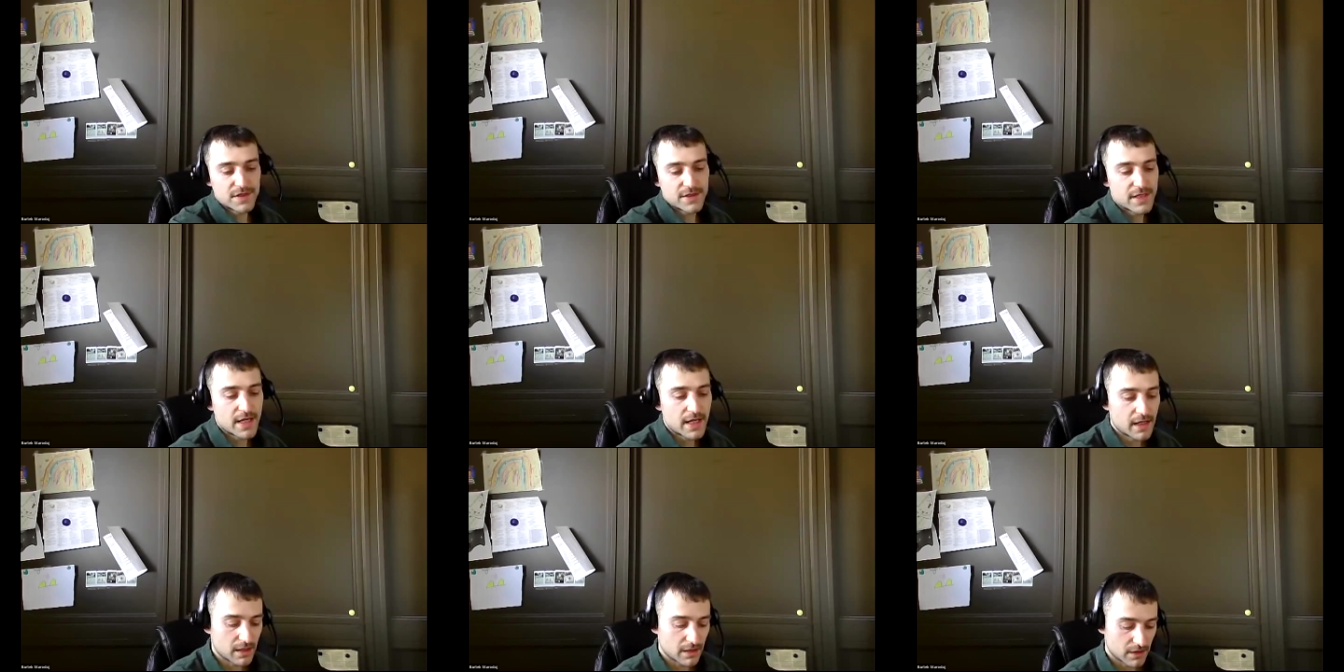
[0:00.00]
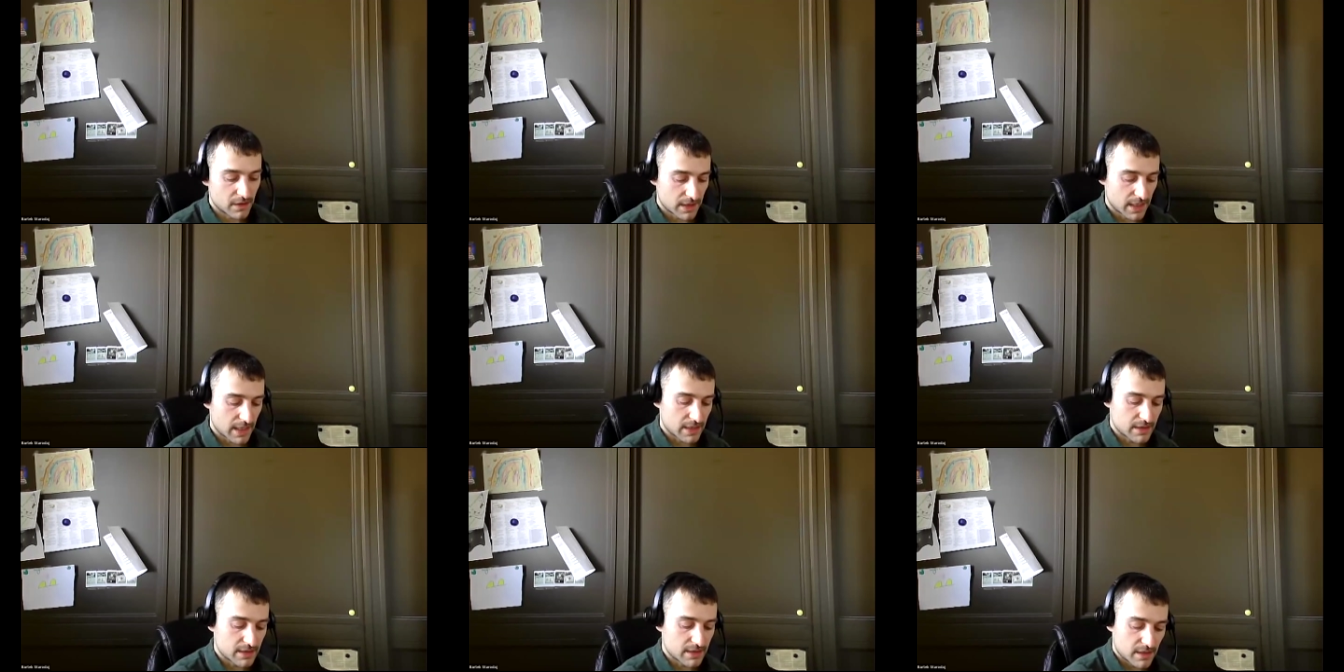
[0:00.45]
just taking a
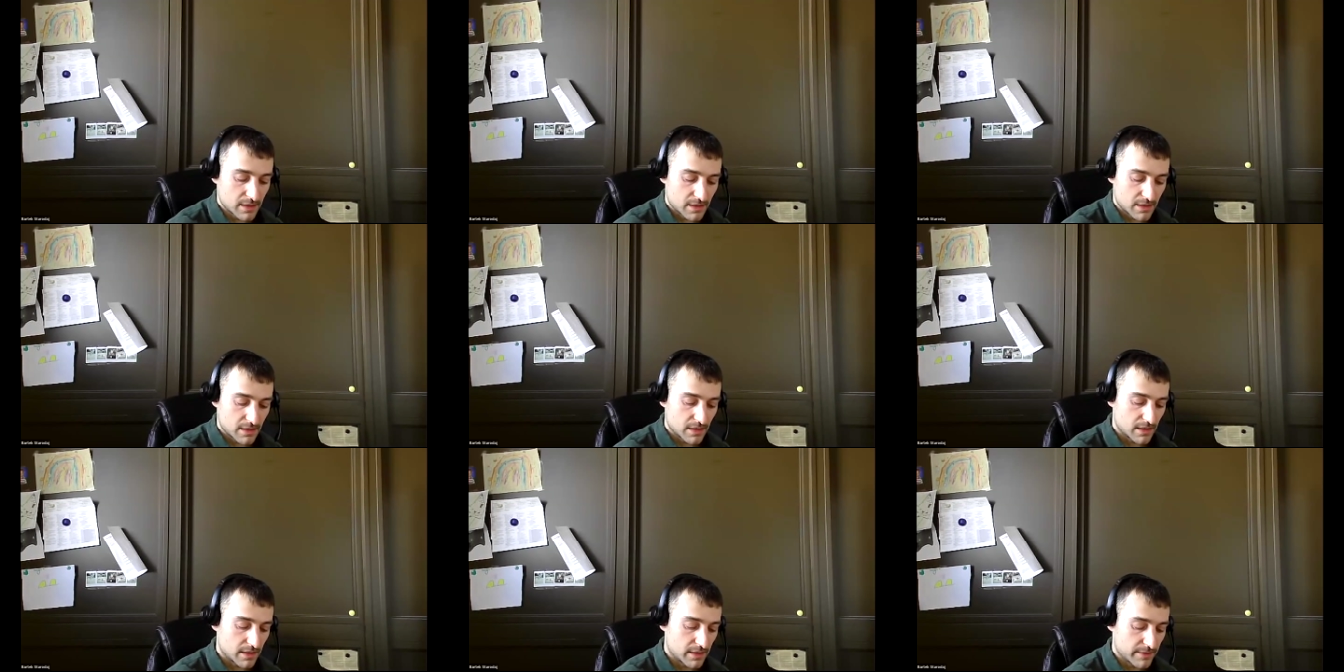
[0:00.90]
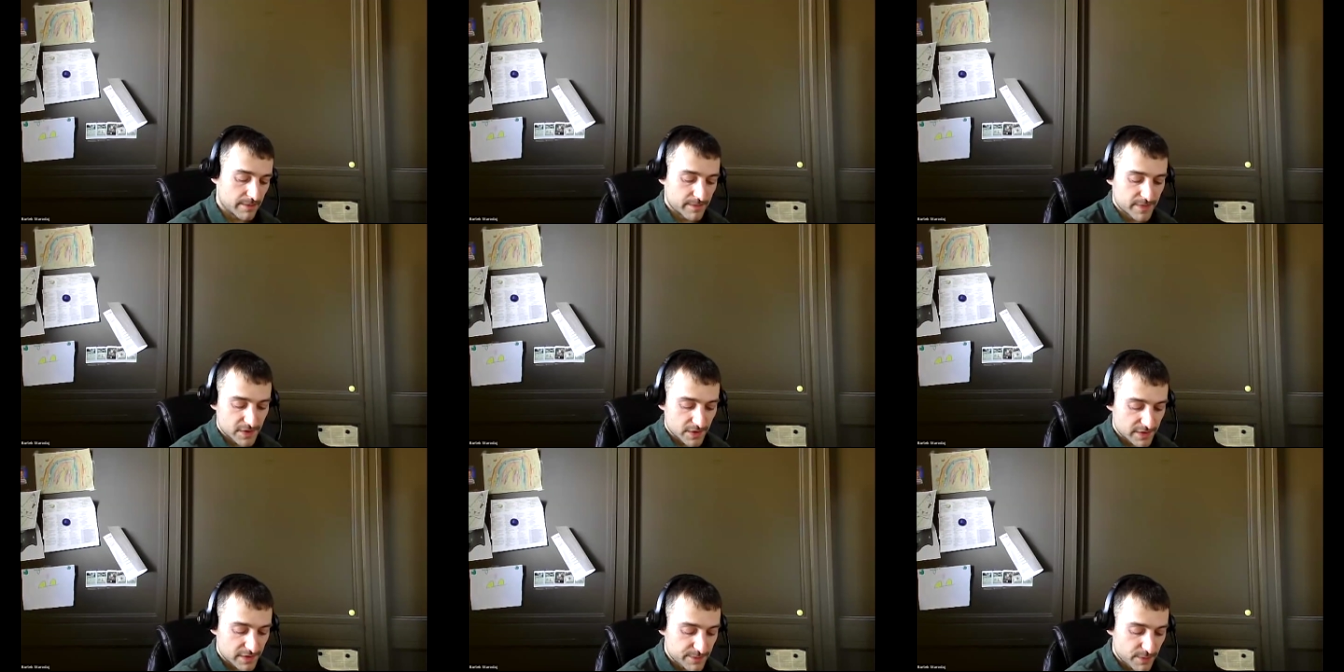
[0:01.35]
look at their.
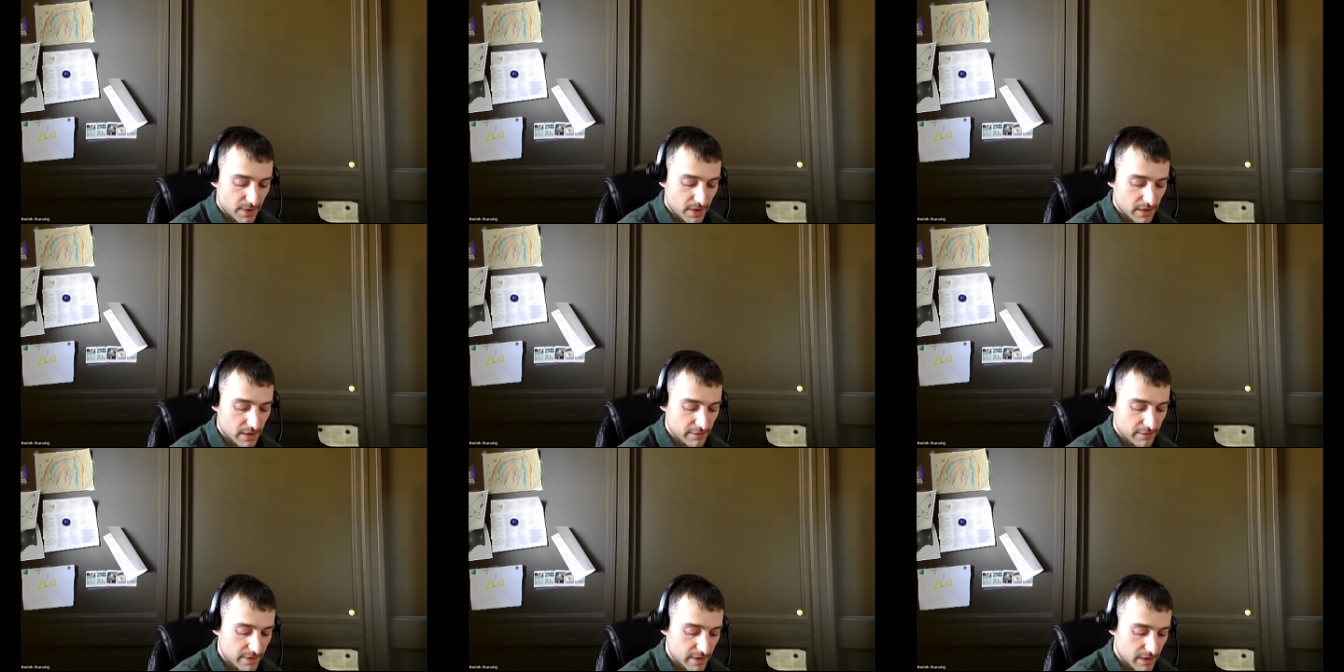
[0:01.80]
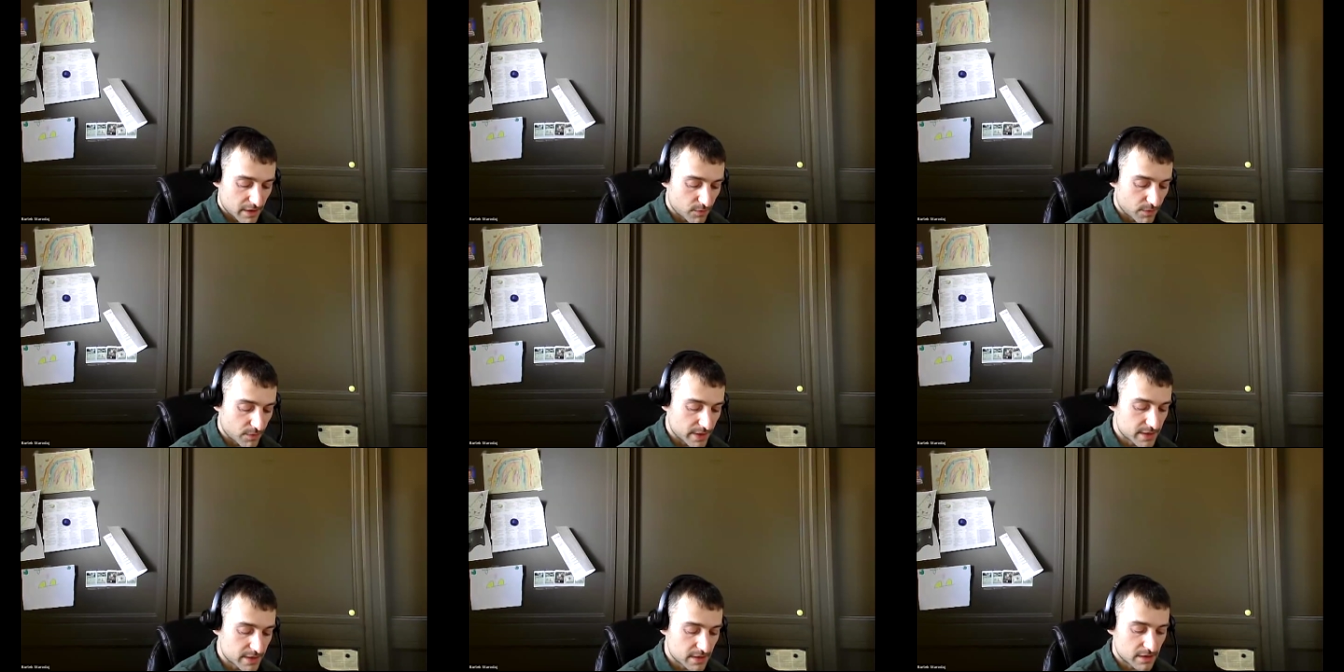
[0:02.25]
So it's part of their
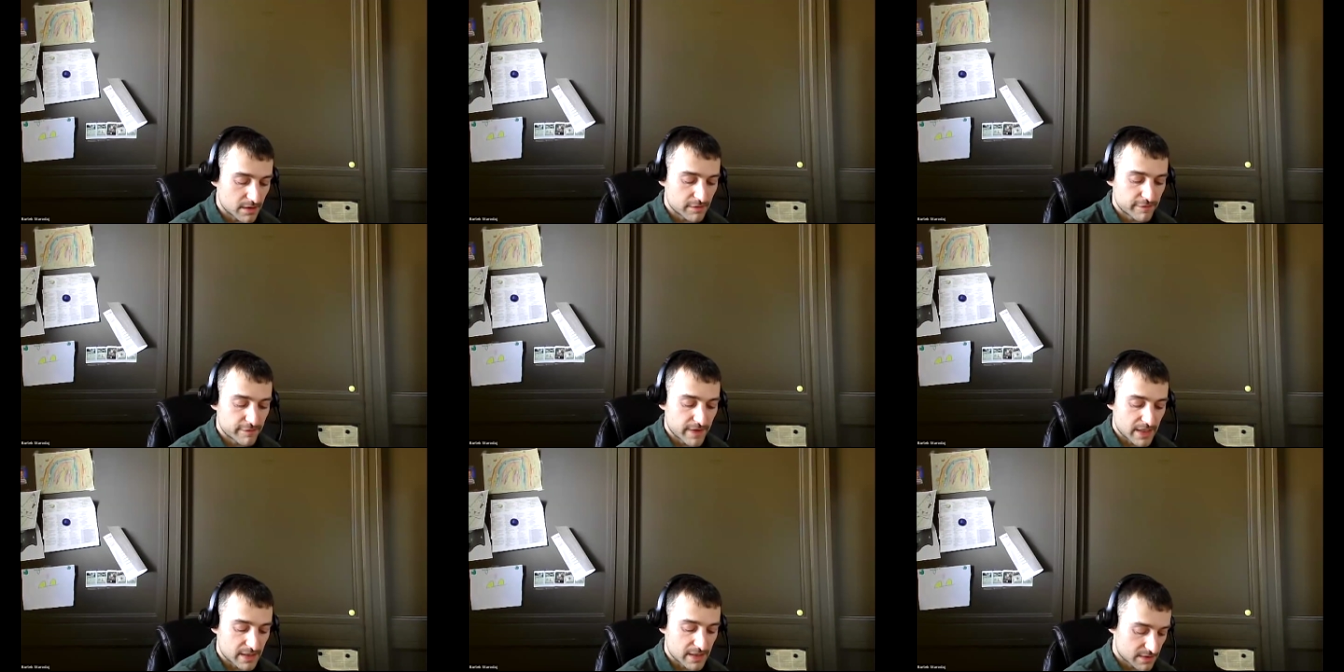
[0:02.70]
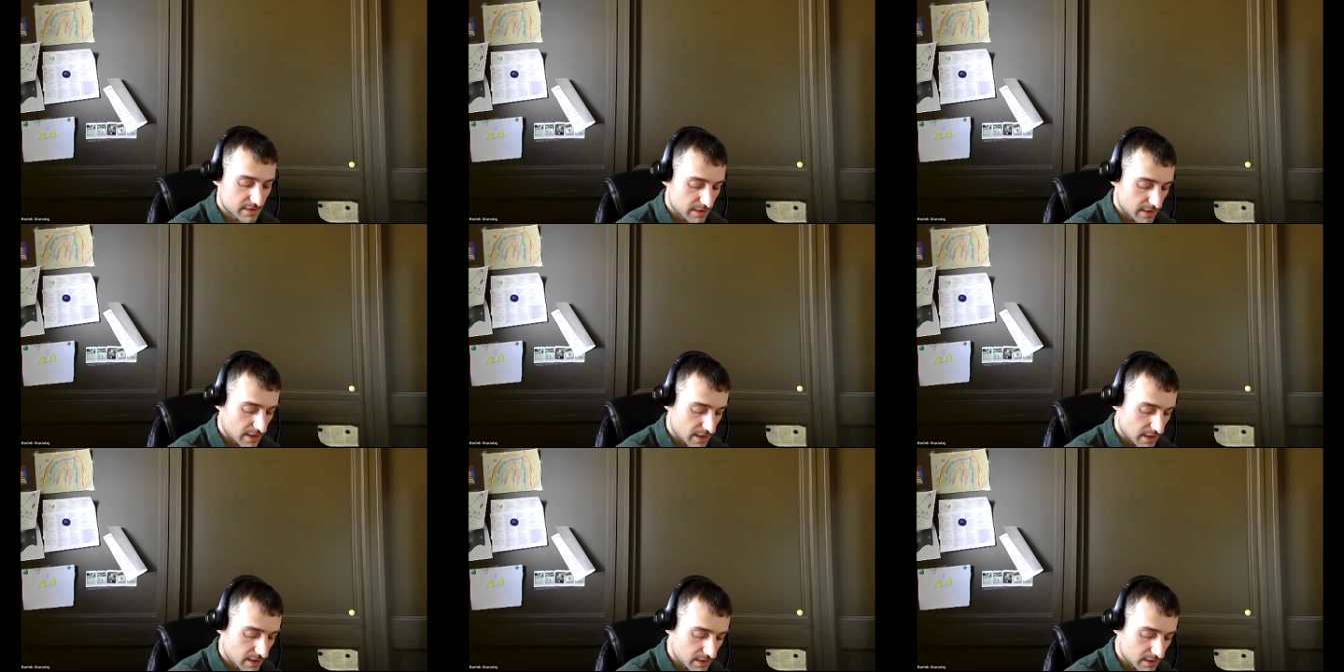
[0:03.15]
Winter Fest thing.